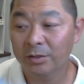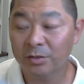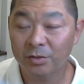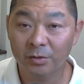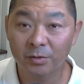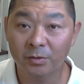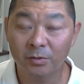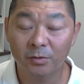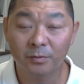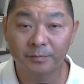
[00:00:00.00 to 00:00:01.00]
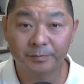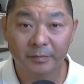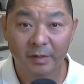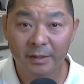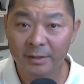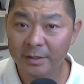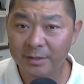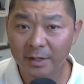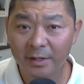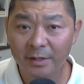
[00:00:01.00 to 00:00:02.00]
So in
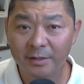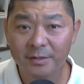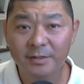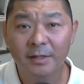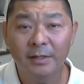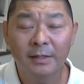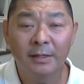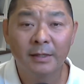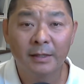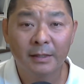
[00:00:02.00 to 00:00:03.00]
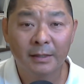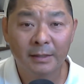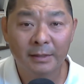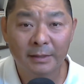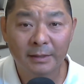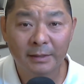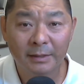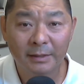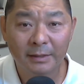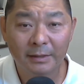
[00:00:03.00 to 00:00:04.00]
this case,
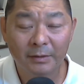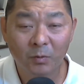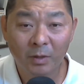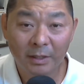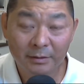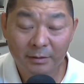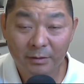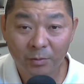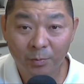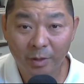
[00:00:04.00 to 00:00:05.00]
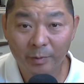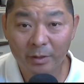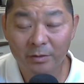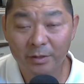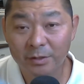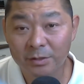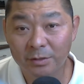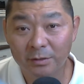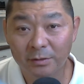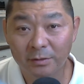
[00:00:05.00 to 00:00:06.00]
one, you're probably
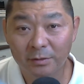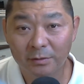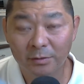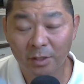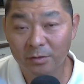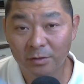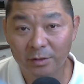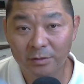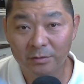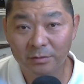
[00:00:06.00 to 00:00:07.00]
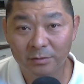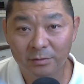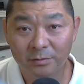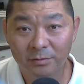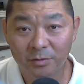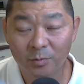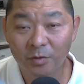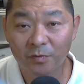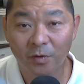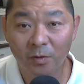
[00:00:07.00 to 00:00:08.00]
not going to
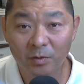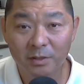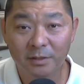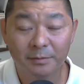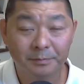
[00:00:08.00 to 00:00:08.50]
move forward